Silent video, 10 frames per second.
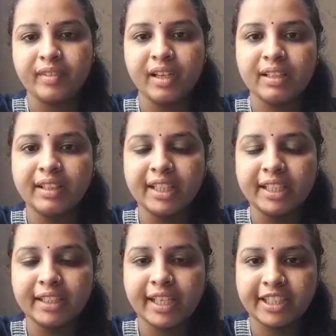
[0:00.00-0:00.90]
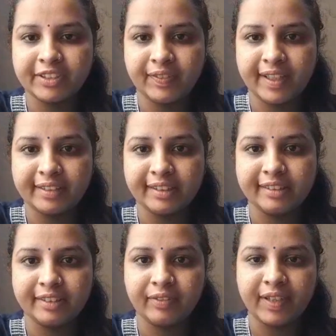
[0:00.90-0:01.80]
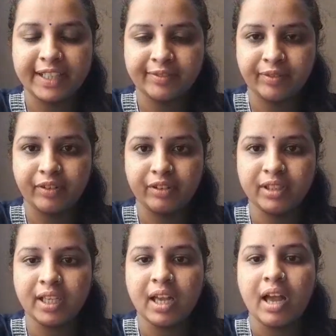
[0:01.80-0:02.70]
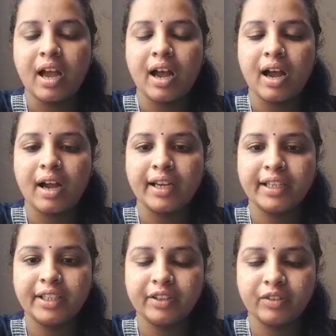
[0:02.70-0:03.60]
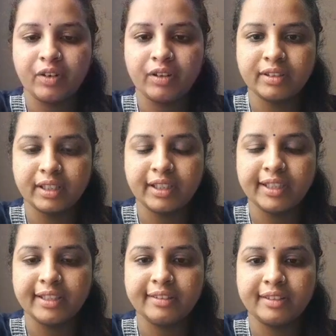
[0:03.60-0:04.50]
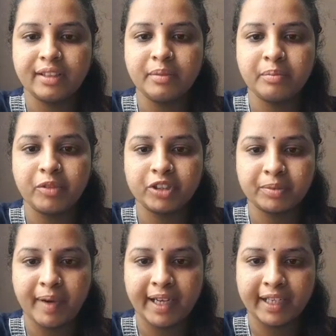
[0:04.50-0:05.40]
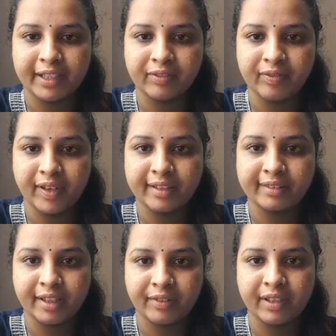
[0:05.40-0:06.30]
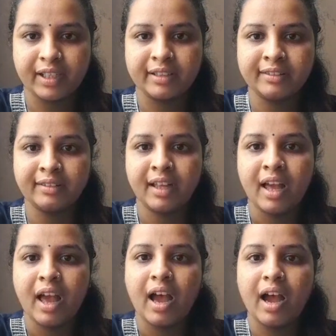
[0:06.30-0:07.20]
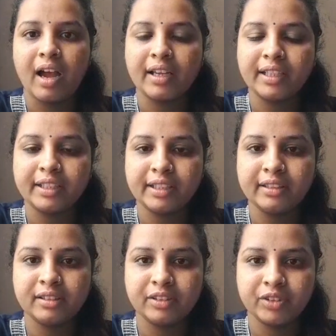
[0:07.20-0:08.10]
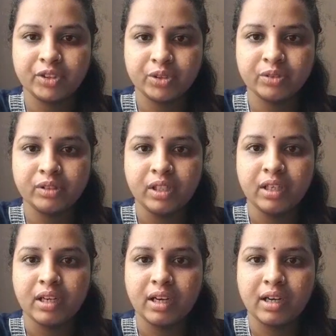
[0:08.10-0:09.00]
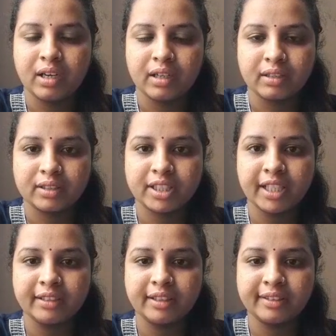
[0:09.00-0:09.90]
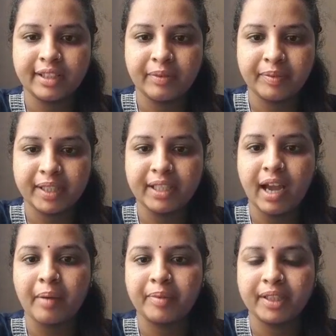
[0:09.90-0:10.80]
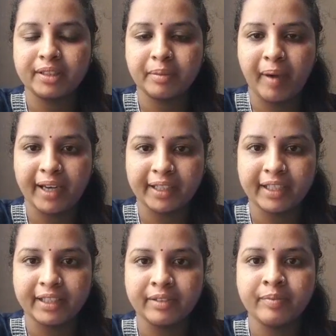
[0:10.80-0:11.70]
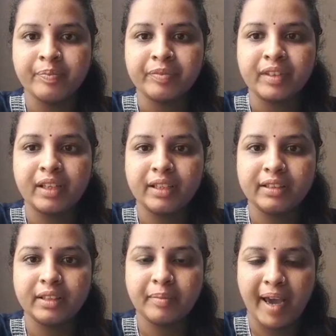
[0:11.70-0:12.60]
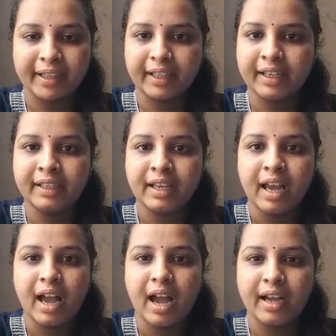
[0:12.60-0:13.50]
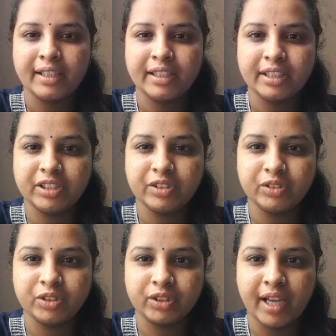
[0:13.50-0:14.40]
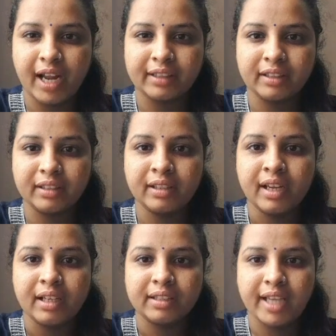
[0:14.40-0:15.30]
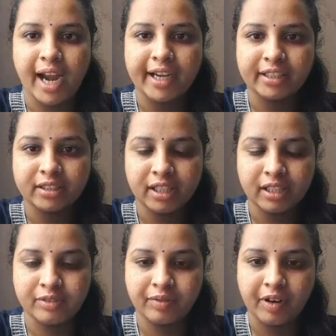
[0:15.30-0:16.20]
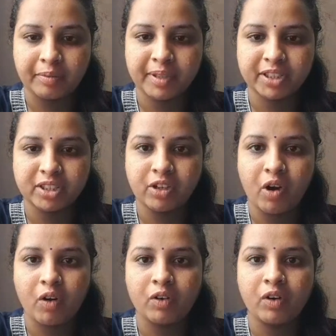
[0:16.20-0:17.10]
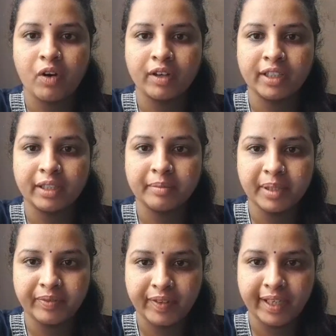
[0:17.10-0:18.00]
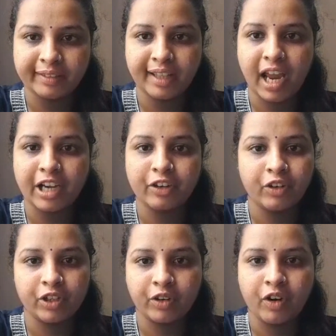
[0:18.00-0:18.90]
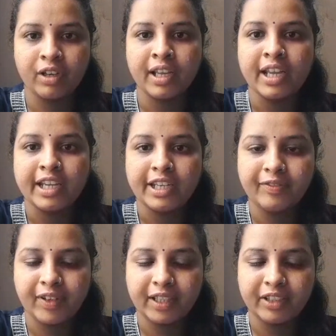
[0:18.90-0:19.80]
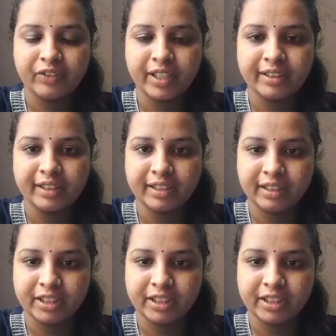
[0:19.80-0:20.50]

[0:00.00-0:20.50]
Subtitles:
And then next phase is the phase 4. It is the post marketing phase surveillance. It is used to check the safety after the marketing in the market. It is used to gather the additional information on long term effects and overall effectiveness in the